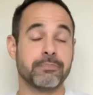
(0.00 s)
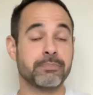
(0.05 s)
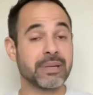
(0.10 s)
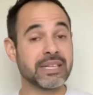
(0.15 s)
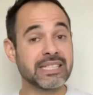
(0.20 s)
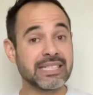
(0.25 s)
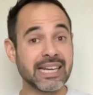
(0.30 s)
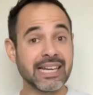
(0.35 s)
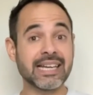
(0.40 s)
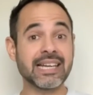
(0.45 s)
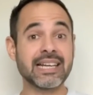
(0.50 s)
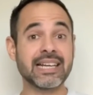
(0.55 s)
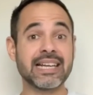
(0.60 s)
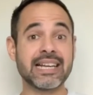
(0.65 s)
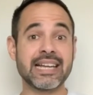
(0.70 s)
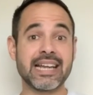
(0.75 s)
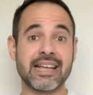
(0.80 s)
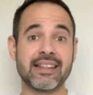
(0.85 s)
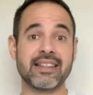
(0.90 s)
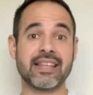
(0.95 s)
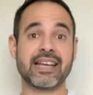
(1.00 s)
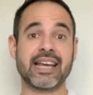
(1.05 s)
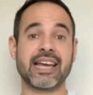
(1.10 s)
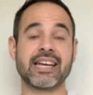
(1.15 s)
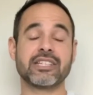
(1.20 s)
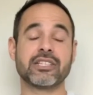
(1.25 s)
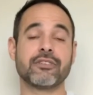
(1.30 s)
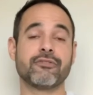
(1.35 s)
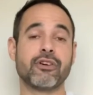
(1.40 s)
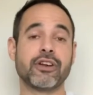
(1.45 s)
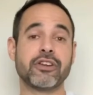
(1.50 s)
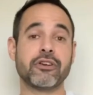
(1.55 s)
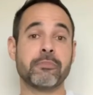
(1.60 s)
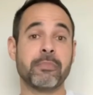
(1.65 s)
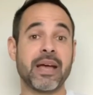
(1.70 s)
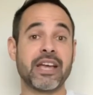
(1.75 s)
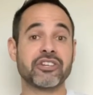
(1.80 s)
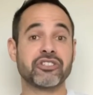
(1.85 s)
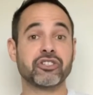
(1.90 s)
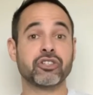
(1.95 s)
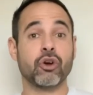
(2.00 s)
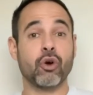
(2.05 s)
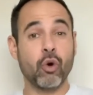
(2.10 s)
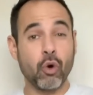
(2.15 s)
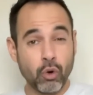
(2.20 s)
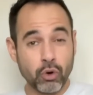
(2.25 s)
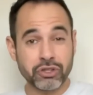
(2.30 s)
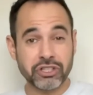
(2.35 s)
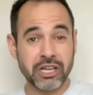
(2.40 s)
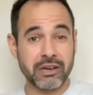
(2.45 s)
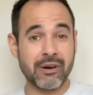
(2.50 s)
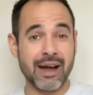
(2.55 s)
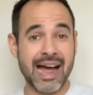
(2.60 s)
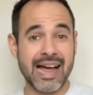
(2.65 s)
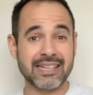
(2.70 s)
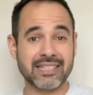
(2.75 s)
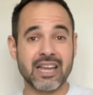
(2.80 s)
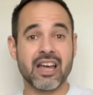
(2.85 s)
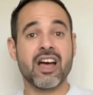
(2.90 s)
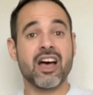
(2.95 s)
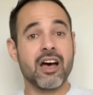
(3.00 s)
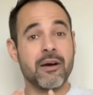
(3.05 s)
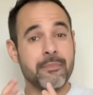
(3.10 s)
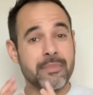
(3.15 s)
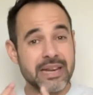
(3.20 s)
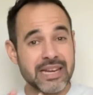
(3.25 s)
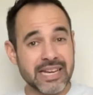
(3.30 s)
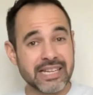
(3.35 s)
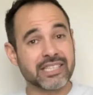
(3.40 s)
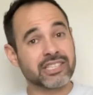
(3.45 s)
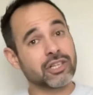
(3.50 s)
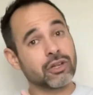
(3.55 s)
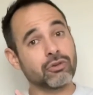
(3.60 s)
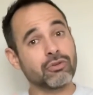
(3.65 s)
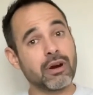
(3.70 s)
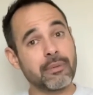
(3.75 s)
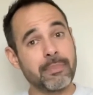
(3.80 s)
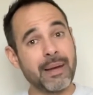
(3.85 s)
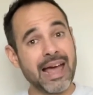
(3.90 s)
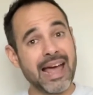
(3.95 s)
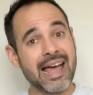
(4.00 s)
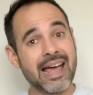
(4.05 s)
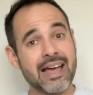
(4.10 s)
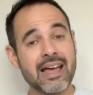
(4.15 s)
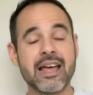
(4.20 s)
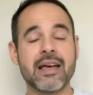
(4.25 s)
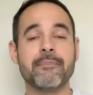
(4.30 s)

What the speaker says: particularly in the case of when your patient also has a meniscal repair,